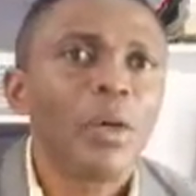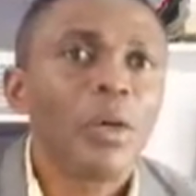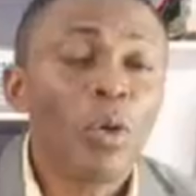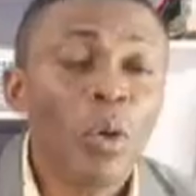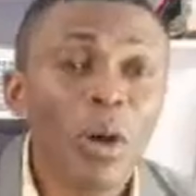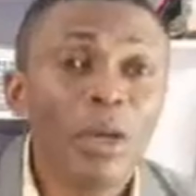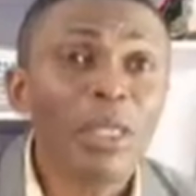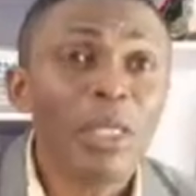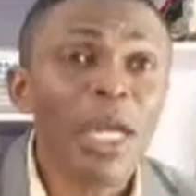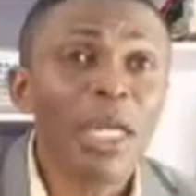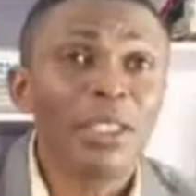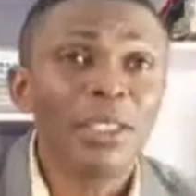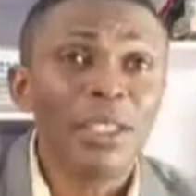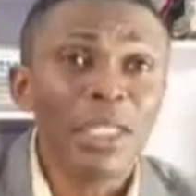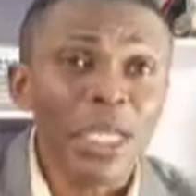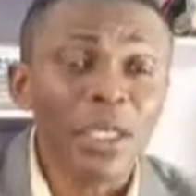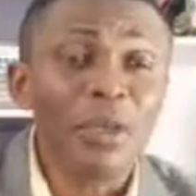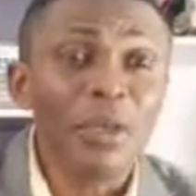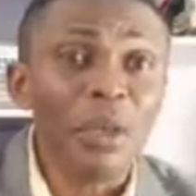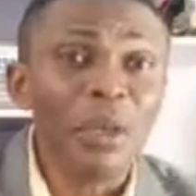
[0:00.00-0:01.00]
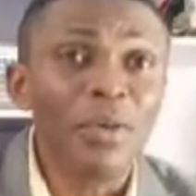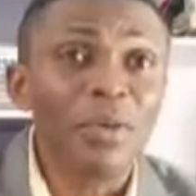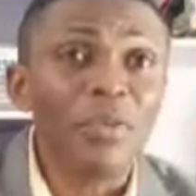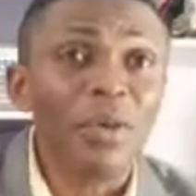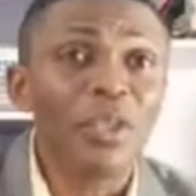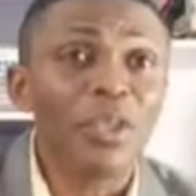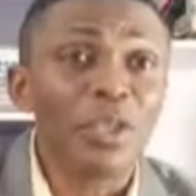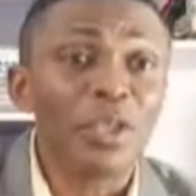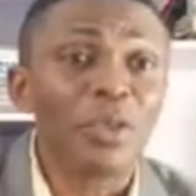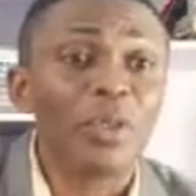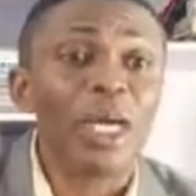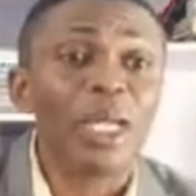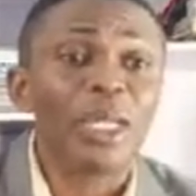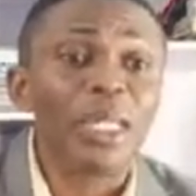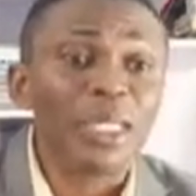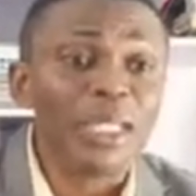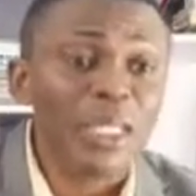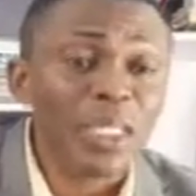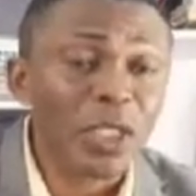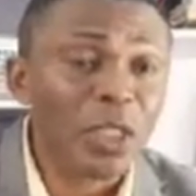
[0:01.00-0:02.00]
God can genuinely reveal to you that
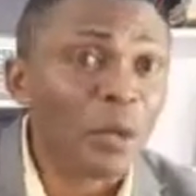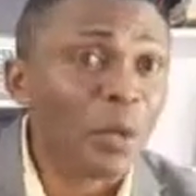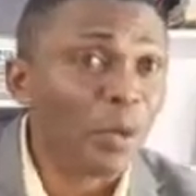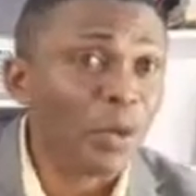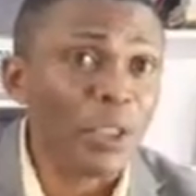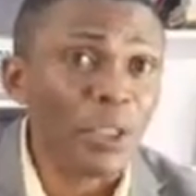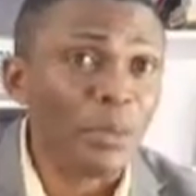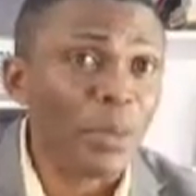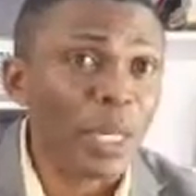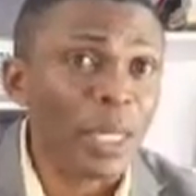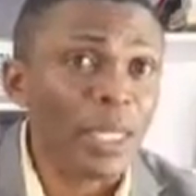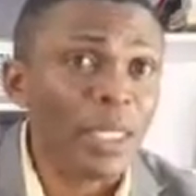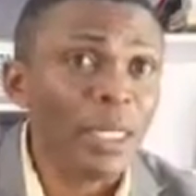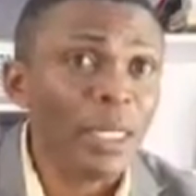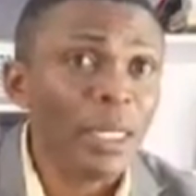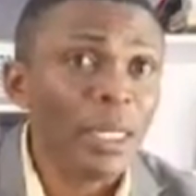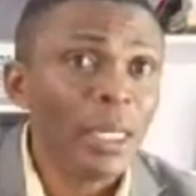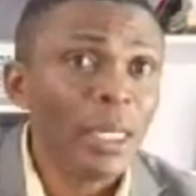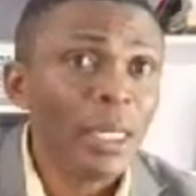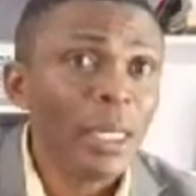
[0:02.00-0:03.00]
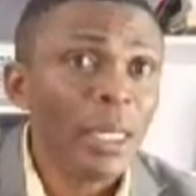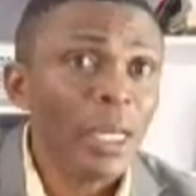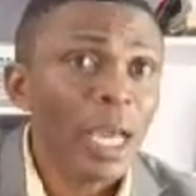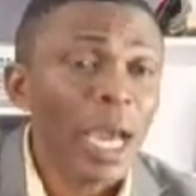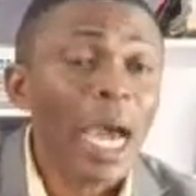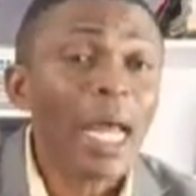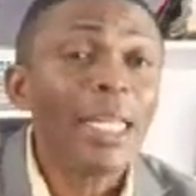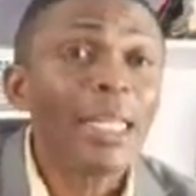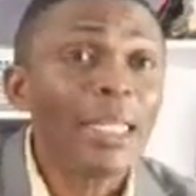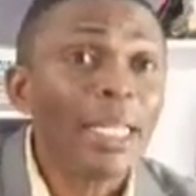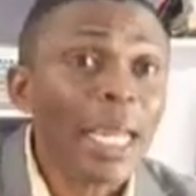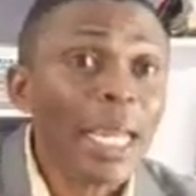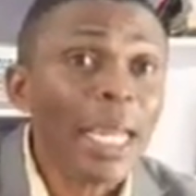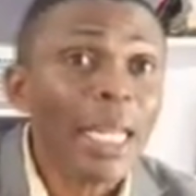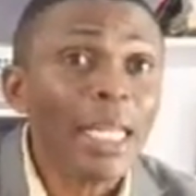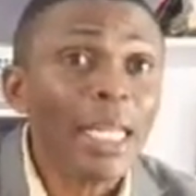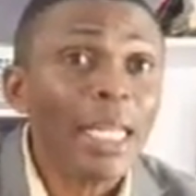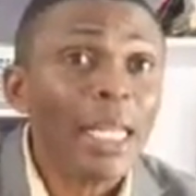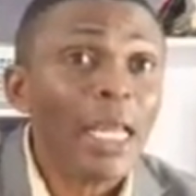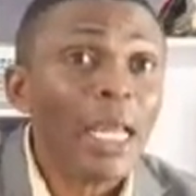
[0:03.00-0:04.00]
this is your husband, and
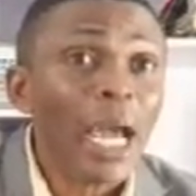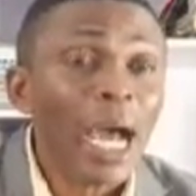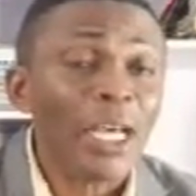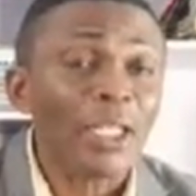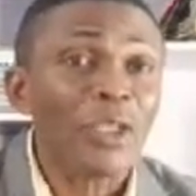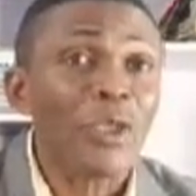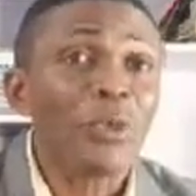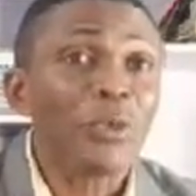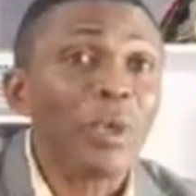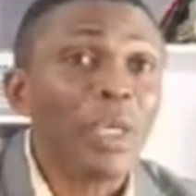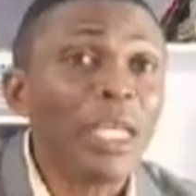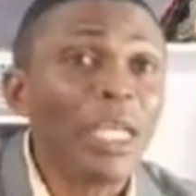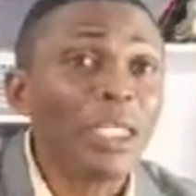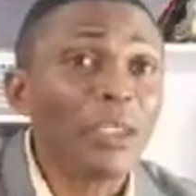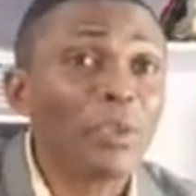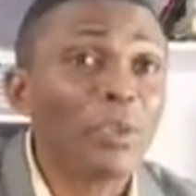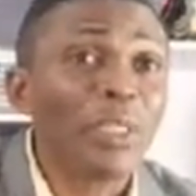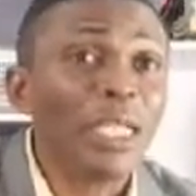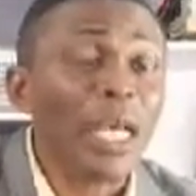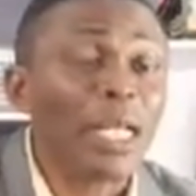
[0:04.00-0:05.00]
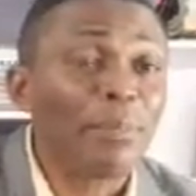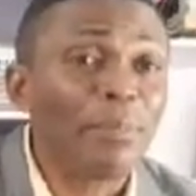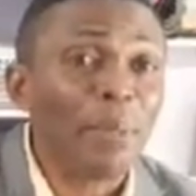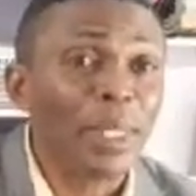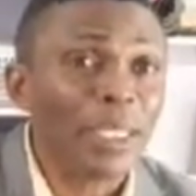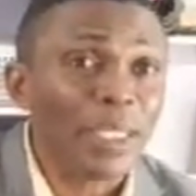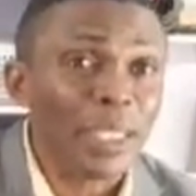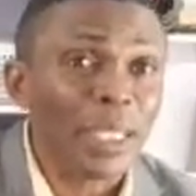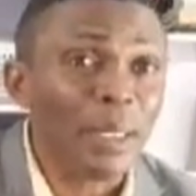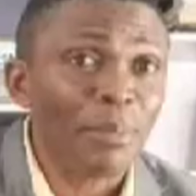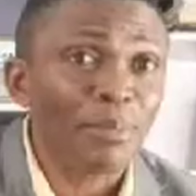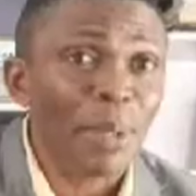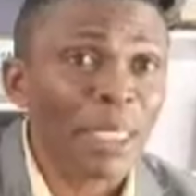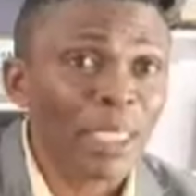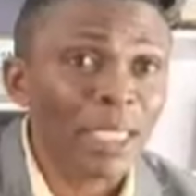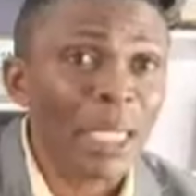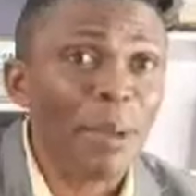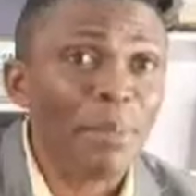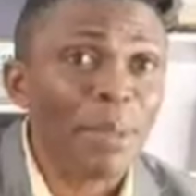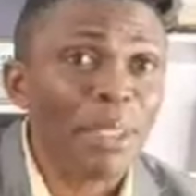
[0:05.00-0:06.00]
then as you relate to that
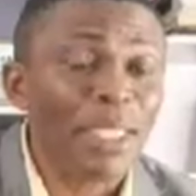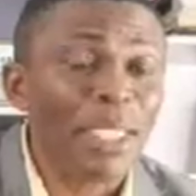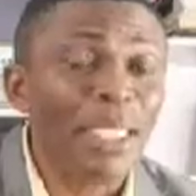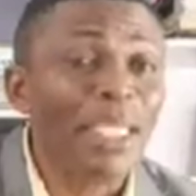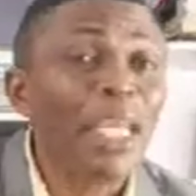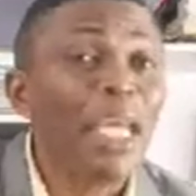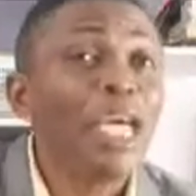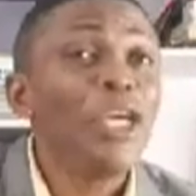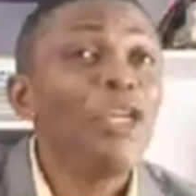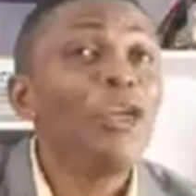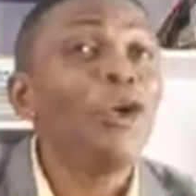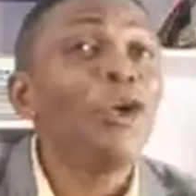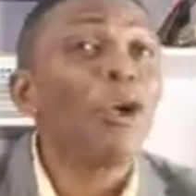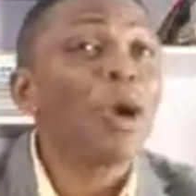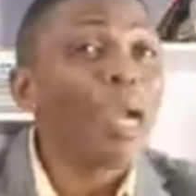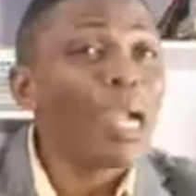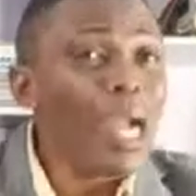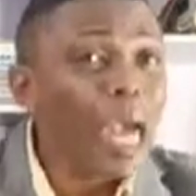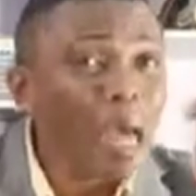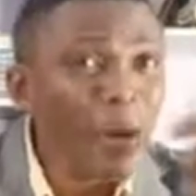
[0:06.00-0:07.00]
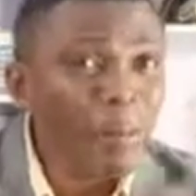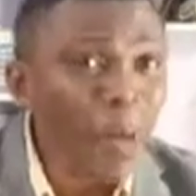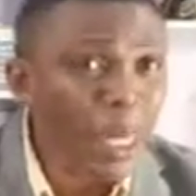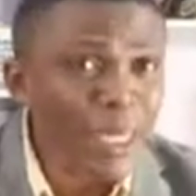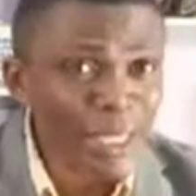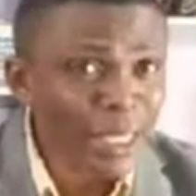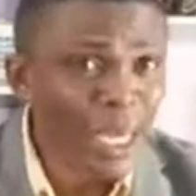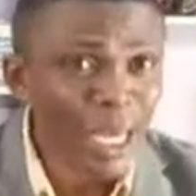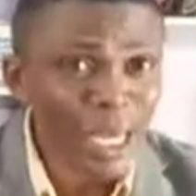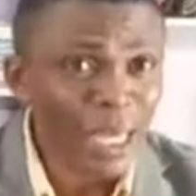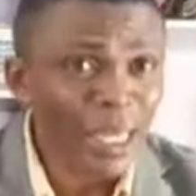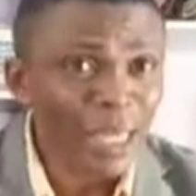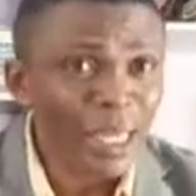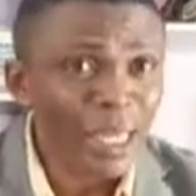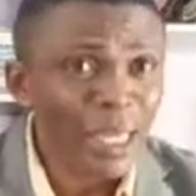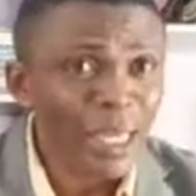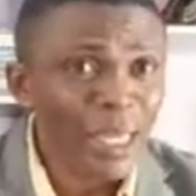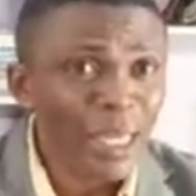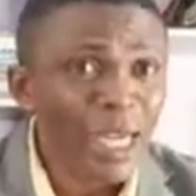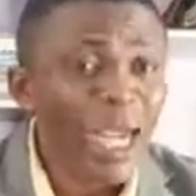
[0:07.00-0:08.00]
particular person, your character
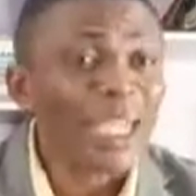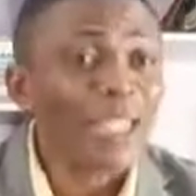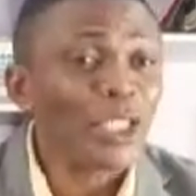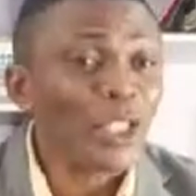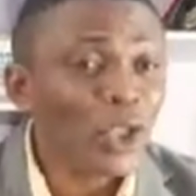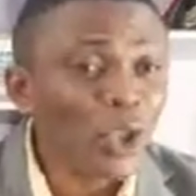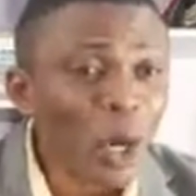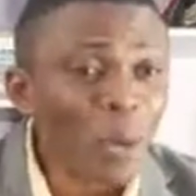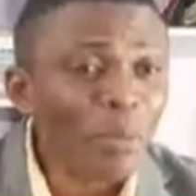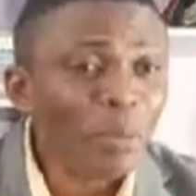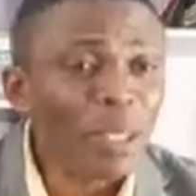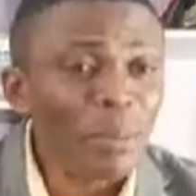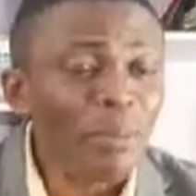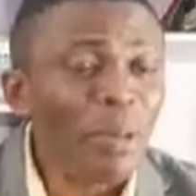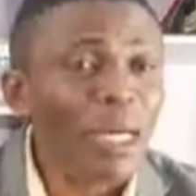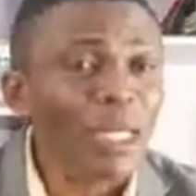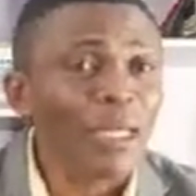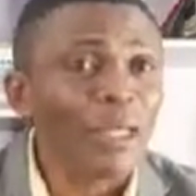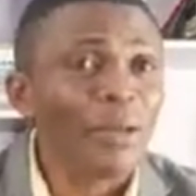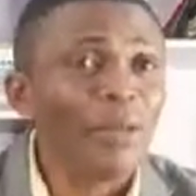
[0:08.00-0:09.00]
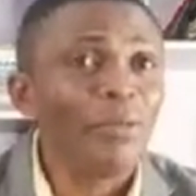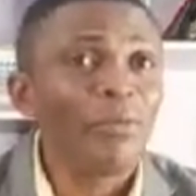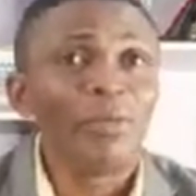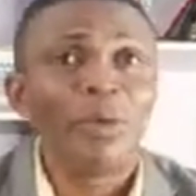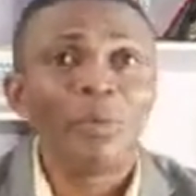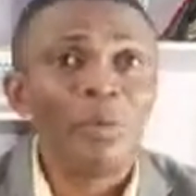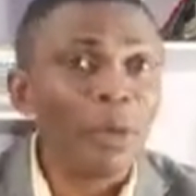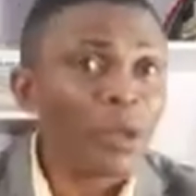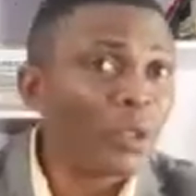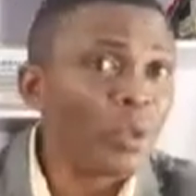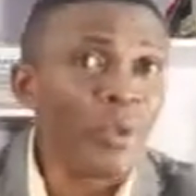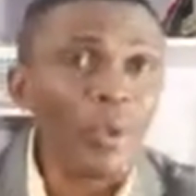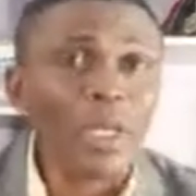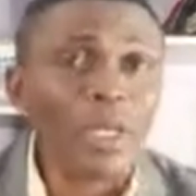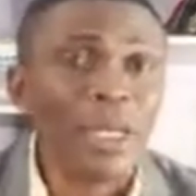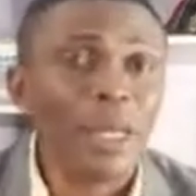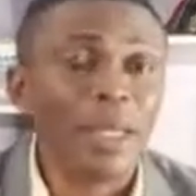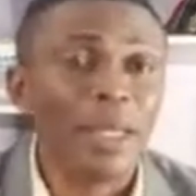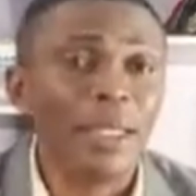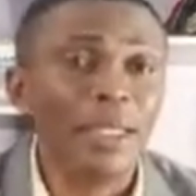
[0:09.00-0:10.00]
can stop the man from not
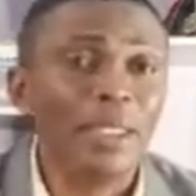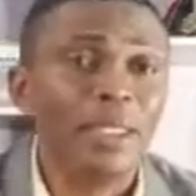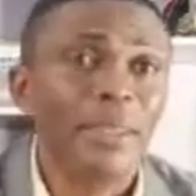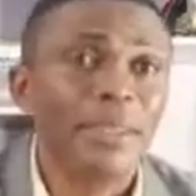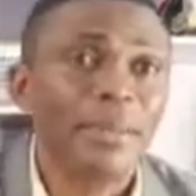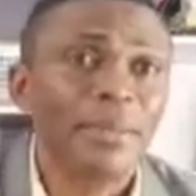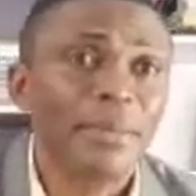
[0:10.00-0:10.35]
going ahead.